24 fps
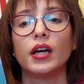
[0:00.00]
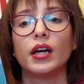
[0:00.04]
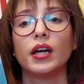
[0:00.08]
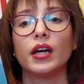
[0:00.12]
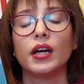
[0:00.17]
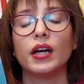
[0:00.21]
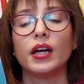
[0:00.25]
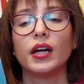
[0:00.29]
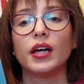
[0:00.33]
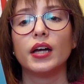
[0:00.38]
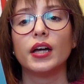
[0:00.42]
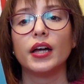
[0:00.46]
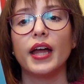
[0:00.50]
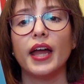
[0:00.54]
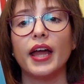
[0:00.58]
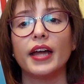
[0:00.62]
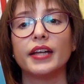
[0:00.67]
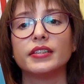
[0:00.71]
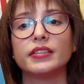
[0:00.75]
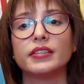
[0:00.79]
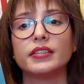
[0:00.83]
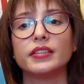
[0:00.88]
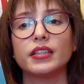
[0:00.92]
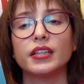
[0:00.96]

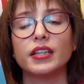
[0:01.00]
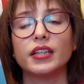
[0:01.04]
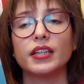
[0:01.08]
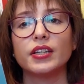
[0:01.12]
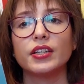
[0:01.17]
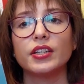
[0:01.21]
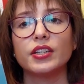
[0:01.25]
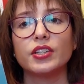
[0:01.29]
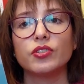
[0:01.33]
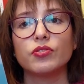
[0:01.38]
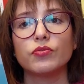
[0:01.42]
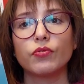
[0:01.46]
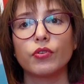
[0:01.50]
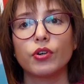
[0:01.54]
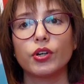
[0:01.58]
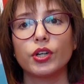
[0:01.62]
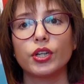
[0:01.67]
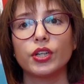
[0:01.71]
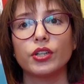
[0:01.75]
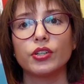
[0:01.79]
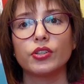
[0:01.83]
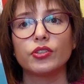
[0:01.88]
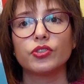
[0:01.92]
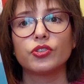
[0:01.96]
And in this
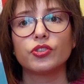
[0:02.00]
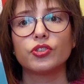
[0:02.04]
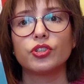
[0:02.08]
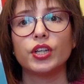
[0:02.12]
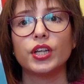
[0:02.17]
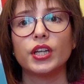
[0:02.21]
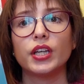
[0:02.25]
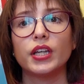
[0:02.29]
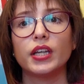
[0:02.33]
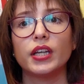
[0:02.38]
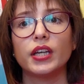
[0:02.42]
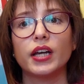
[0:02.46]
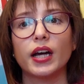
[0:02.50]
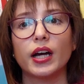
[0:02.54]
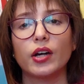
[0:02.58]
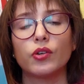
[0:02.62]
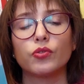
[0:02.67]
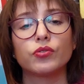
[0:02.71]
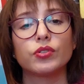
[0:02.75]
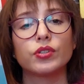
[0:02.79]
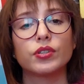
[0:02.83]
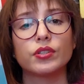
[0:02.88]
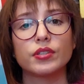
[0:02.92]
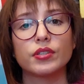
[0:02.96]
voyage, he
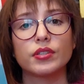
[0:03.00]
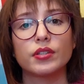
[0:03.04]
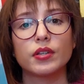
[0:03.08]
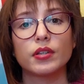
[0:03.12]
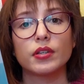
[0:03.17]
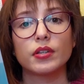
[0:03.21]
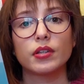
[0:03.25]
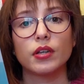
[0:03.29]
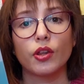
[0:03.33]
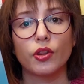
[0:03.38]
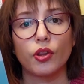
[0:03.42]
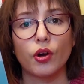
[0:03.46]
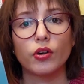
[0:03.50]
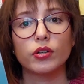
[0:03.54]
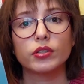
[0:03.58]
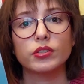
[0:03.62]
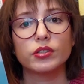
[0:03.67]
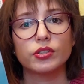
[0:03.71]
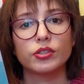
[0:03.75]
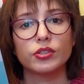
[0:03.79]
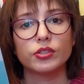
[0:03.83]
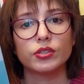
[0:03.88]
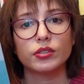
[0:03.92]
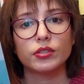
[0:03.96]
encounters a
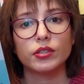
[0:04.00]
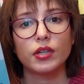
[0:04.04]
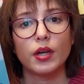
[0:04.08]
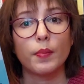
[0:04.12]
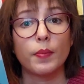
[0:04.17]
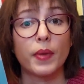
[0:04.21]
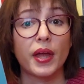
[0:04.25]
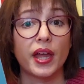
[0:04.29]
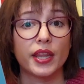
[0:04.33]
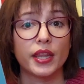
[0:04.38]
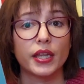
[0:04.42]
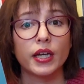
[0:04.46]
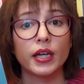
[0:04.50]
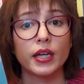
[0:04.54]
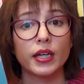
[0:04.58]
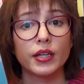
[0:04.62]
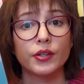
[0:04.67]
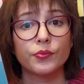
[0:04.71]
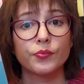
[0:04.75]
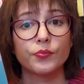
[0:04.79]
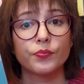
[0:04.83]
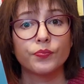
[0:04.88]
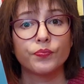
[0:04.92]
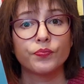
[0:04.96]
doctor, a medic,